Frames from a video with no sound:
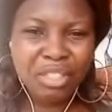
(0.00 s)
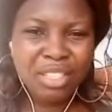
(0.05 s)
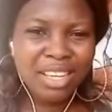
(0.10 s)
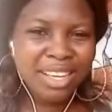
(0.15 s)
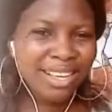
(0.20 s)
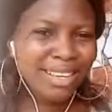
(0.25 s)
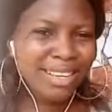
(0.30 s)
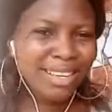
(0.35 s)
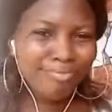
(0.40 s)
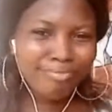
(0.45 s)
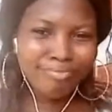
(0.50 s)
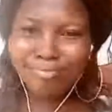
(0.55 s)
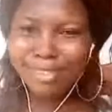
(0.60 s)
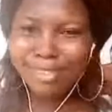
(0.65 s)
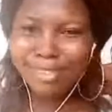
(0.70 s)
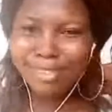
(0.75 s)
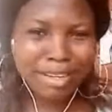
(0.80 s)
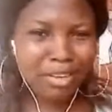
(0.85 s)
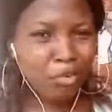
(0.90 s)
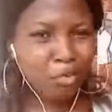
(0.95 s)
chilling with
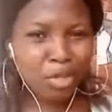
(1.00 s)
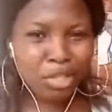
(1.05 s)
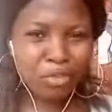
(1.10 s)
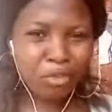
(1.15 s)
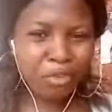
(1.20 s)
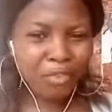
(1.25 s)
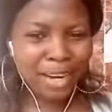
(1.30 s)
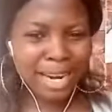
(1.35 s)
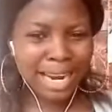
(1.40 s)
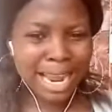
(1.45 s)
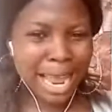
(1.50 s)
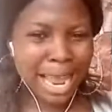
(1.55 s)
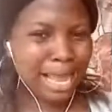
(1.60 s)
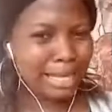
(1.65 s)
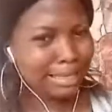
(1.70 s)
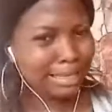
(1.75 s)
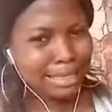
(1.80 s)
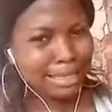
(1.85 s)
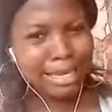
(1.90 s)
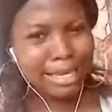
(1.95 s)
friends,
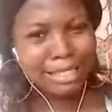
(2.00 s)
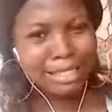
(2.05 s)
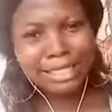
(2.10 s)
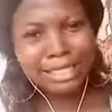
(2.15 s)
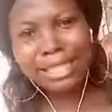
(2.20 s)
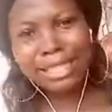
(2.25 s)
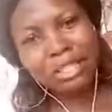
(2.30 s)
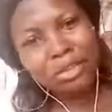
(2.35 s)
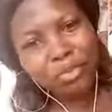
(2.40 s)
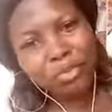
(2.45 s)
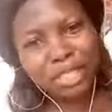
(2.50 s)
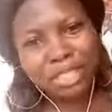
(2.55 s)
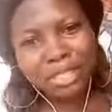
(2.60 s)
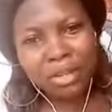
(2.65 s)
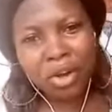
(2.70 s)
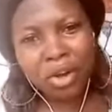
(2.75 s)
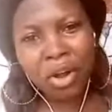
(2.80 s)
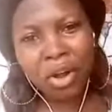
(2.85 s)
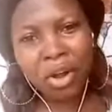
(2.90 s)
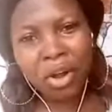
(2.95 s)
chilling with colleagues,
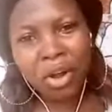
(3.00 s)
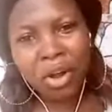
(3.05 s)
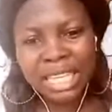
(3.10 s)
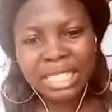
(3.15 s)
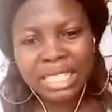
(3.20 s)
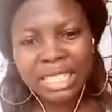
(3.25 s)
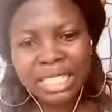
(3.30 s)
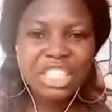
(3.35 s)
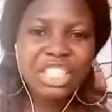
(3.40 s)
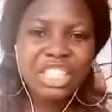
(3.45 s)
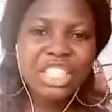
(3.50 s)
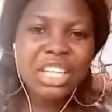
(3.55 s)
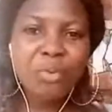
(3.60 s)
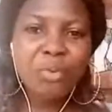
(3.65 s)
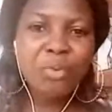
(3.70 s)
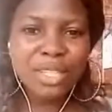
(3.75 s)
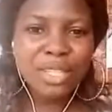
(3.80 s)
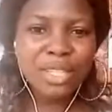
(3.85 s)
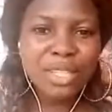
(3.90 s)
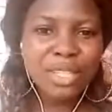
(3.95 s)
chilling with this,
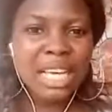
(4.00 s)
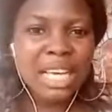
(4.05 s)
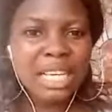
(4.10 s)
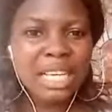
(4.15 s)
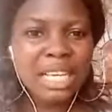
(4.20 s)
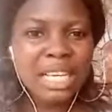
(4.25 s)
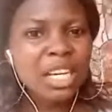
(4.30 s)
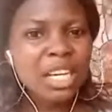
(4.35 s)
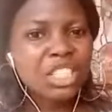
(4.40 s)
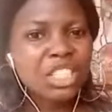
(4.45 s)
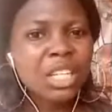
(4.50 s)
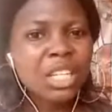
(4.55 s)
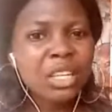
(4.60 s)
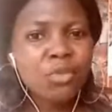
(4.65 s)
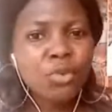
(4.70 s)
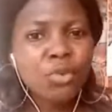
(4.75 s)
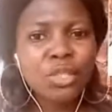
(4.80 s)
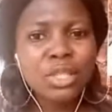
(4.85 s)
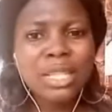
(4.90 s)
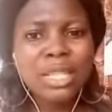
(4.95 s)
chilling with that.
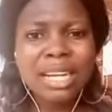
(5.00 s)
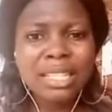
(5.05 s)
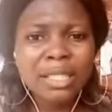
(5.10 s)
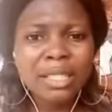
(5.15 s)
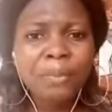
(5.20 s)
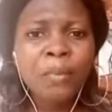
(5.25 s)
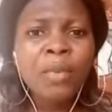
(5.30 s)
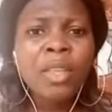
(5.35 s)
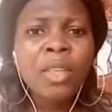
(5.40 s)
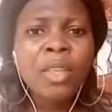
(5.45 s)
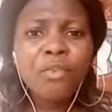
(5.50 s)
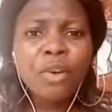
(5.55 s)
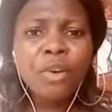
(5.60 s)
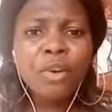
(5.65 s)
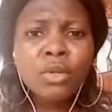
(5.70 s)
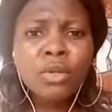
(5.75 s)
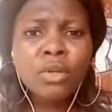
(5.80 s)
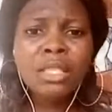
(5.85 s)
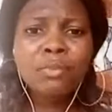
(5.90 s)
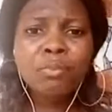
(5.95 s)
Facebook is
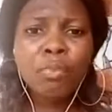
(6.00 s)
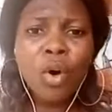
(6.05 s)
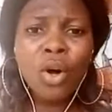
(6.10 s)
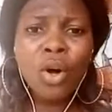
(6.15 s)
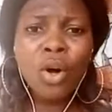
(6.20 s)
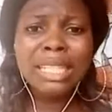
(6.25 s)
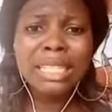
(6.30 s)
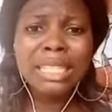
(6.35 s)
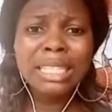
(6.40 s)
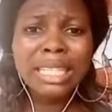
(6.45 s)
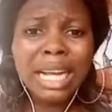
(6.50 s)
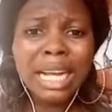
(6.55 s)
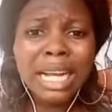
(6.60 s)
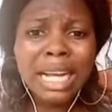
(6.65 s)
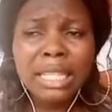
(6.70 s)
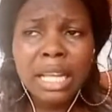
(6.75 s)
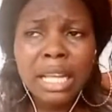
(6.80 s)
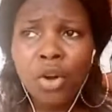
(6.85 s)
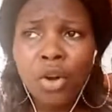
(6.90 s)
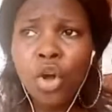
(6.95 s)
more than that now.
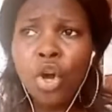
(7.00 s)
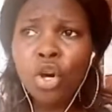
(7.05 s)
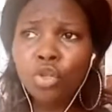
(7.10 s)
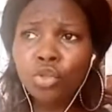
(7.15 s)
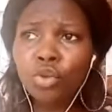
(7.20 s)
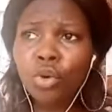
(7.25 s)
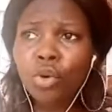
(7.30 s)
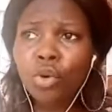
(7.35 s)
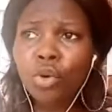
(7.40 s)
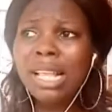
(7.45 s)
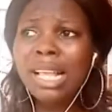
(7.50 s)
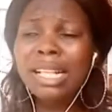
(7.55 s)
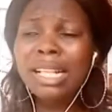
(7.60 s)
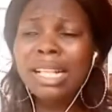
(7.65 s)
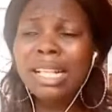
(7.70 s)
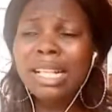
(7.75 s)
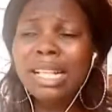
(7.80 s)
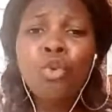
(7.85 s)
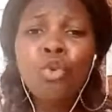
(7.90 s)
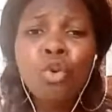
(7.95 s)
So there are groups
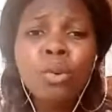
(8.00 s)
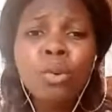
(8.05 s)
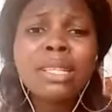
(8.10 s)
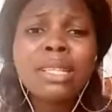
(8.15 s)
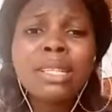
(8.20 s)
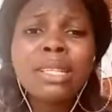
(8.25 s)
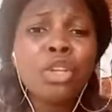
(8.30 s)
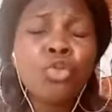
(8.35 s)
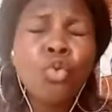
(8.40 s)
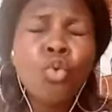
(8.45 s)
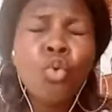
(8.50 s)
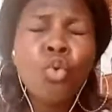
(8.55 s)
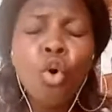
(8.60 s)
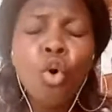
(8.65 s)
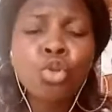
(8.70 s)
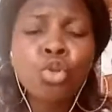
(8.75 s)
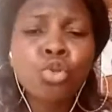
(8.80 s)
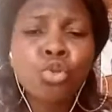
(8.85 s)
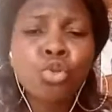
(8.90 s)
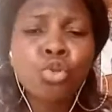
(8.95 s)
that you go
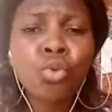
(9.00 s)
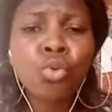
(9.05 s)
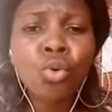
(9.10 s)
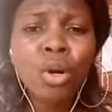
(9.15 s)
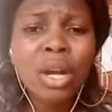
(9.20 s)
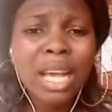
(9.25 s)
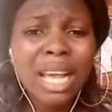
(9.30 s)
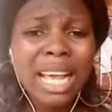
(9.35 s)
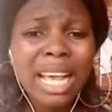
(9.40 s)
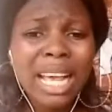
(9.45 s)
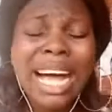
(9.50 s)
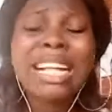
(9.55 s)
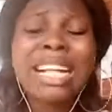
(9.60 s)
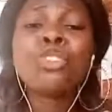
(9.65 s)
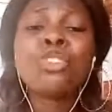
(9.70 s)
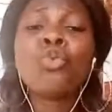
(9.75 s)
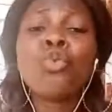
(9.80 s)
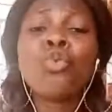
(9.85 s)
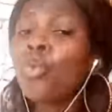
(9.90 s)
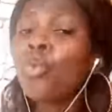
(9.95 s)
to and you won't
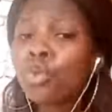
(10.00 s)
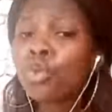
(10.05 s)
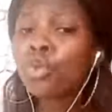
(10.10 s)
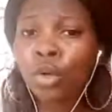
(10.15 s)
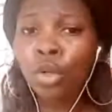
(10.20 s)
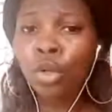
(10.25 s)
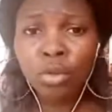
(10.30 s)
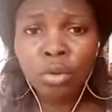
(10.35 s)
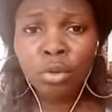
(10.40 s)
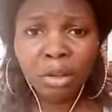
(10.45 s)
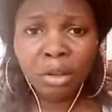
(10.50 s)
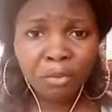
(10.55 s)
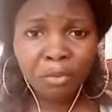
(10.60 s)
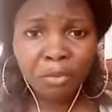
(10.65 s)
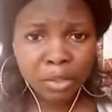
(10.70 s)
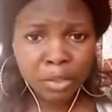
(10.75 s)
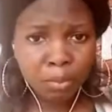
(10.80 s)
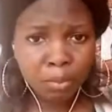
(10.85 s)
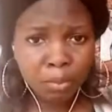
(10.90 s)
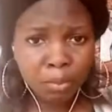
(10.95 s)
want to leave Facebook.
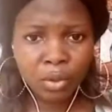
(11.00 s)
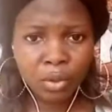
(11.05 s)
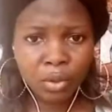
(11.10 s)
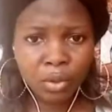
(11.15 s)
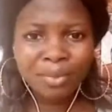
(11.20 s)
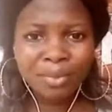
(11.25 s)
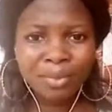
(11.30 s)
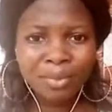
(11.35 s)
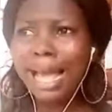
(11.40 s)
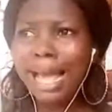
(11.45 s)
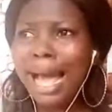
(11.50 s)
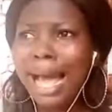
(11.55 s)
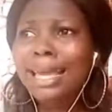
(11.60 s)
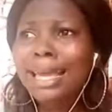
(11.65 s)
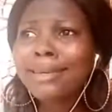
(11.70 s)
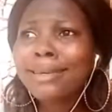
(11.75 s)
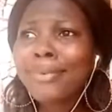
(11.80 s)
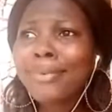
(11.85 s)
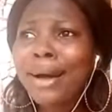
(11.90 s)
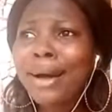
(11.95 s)

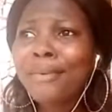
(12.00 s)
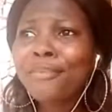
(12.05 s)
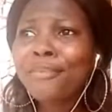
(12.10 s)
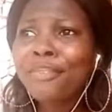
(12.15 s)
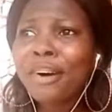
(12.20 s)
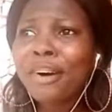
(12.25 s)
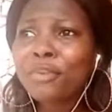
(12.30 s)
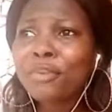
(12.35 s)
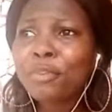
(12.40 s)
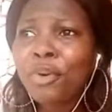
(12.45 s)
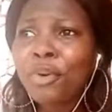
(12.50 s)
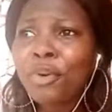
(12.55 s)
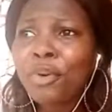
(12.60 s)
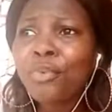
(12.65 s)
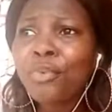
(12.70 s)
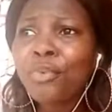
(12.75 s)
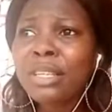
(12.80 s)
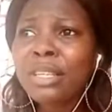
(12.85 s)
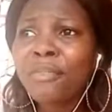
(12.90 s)
I've spoken with a friend